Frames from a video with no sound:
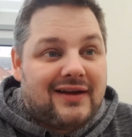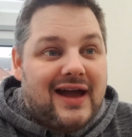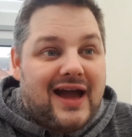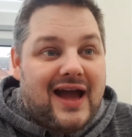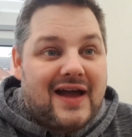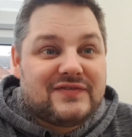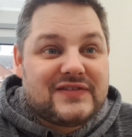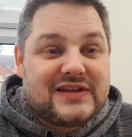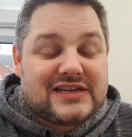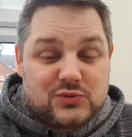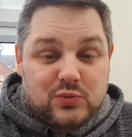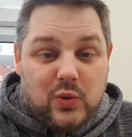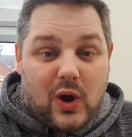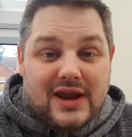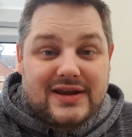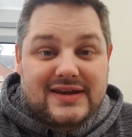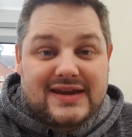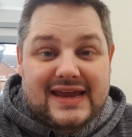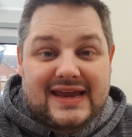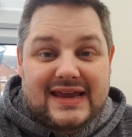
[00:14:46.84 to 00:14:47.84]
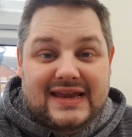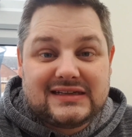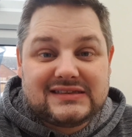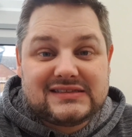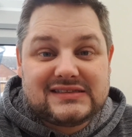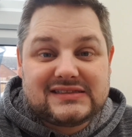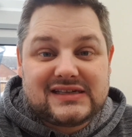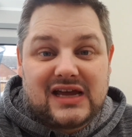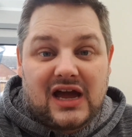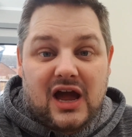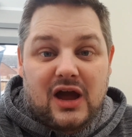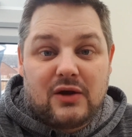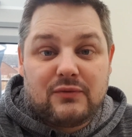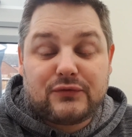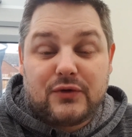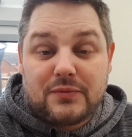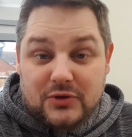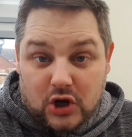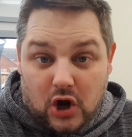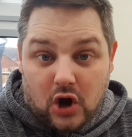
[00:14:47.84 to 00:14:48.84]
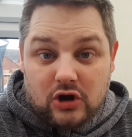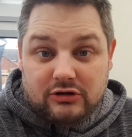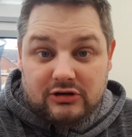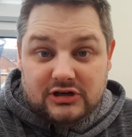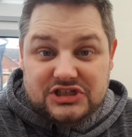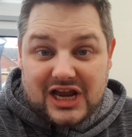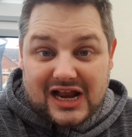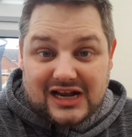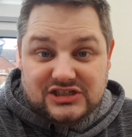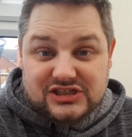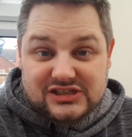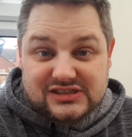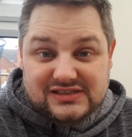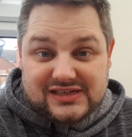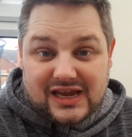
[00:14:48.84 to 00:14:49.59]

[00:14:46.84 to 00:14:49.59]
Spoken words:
And this one is from the Conqueror Challenges,